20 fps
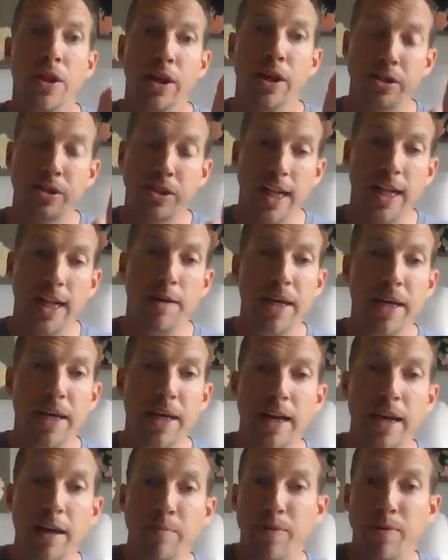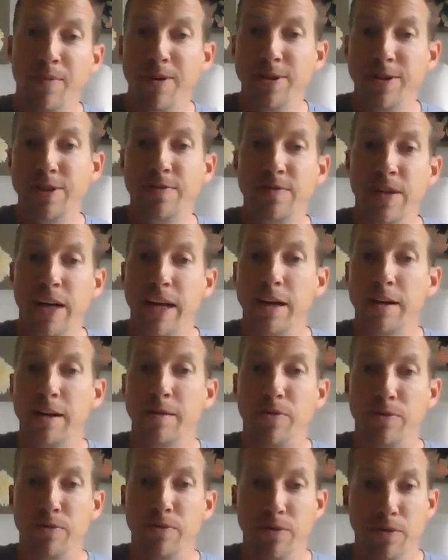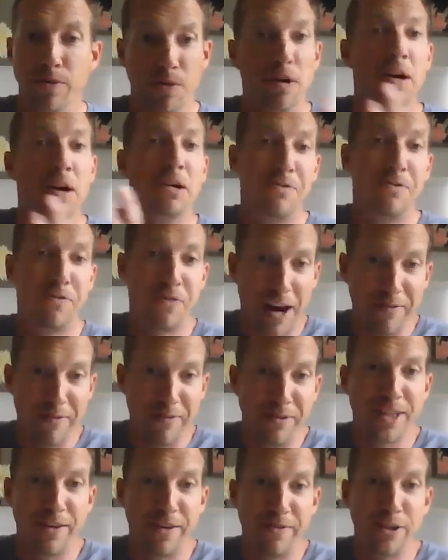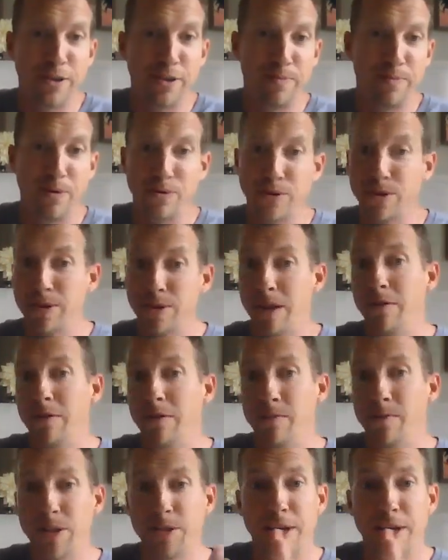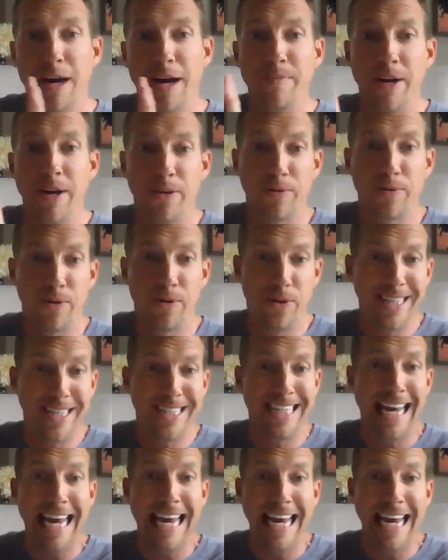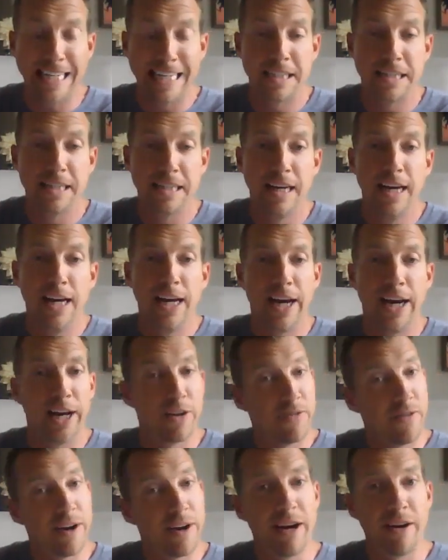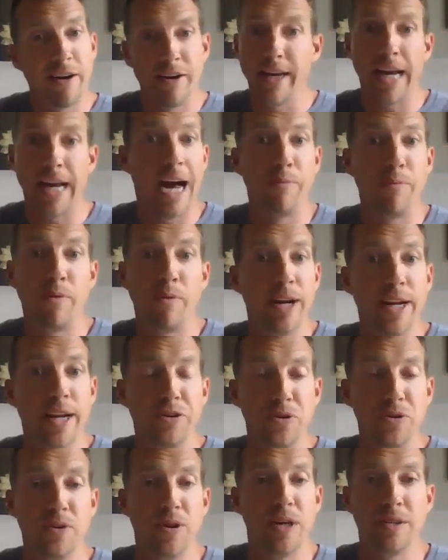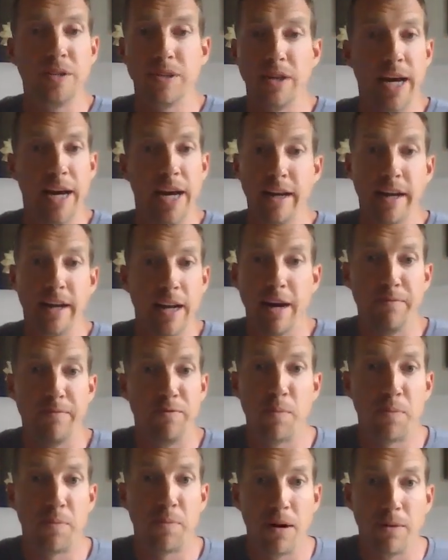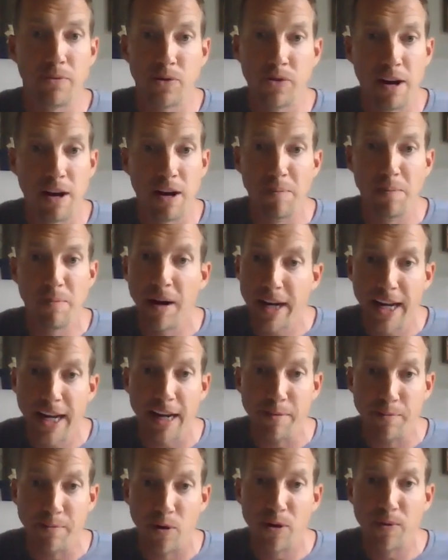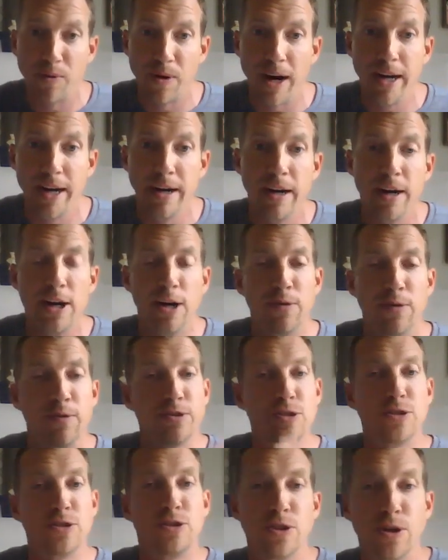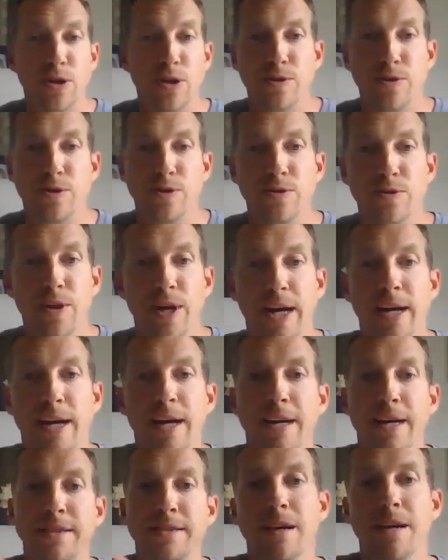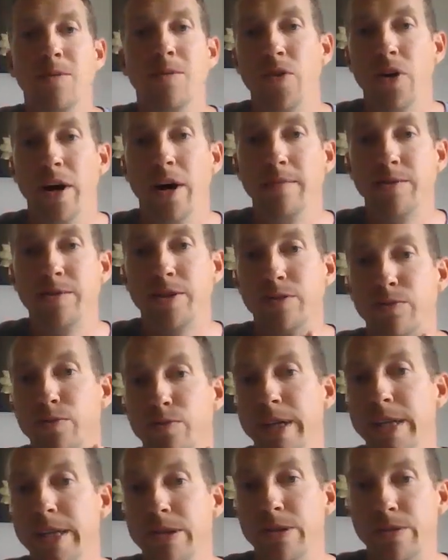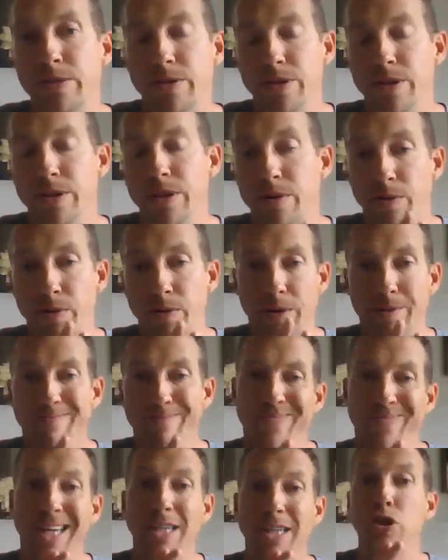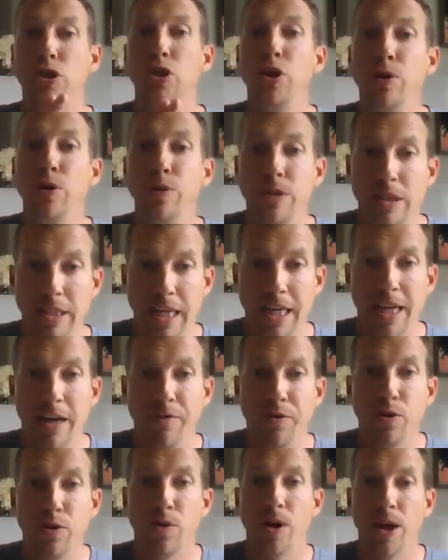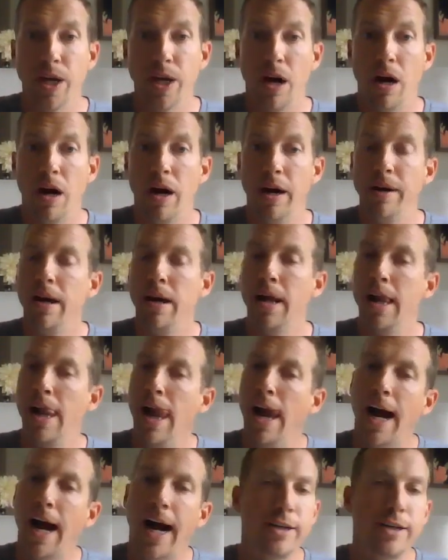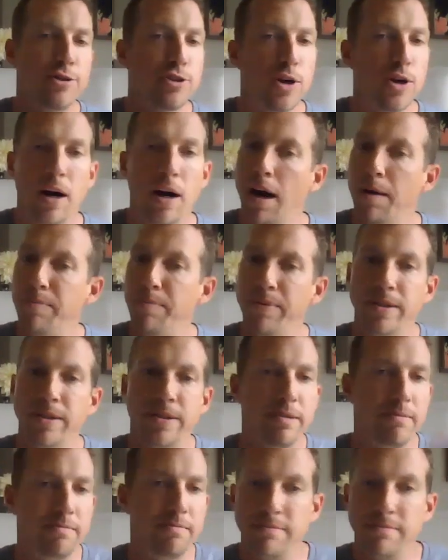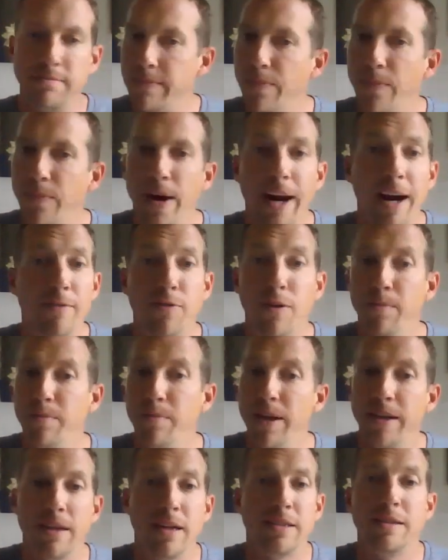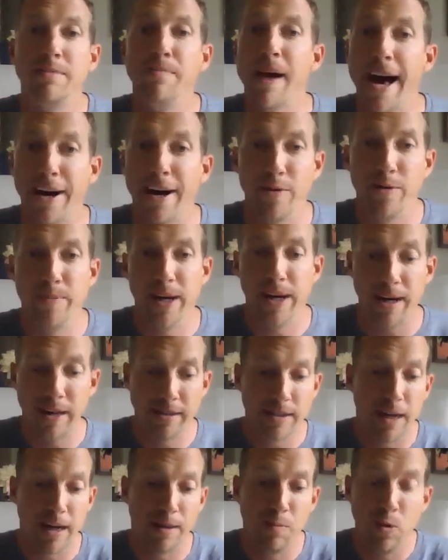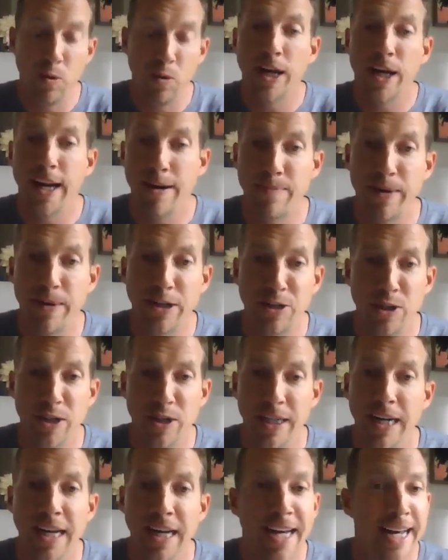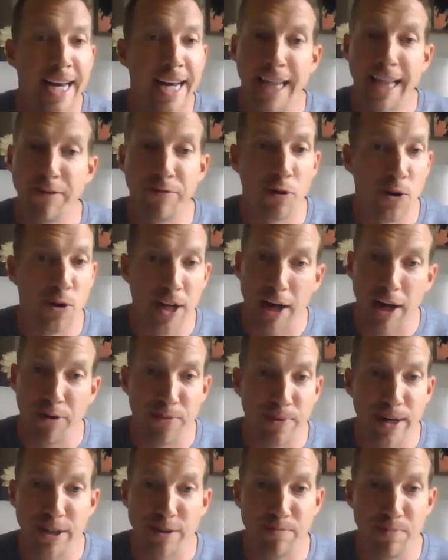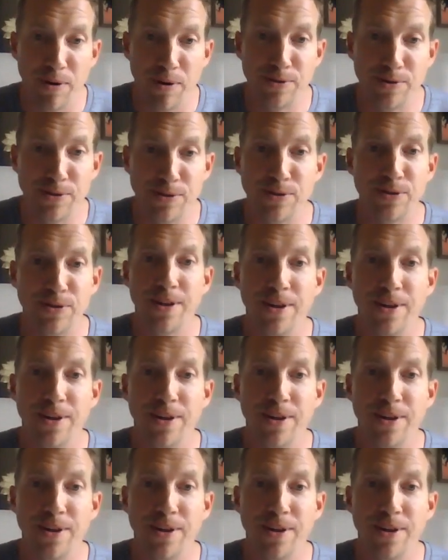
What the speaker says: I'll say that in the beginning, but once you've taken them through 5 to 7 exposures, however much time down the road that takes, it's funny how I'm ready to do this and have no problem with time or money anymore, right? It just shows you that sometimes the reasons or excuses they give you early on, I chalk up as whatever. It doesn't matter to me because I'm looking at my sheet. They've only got 3 exposures.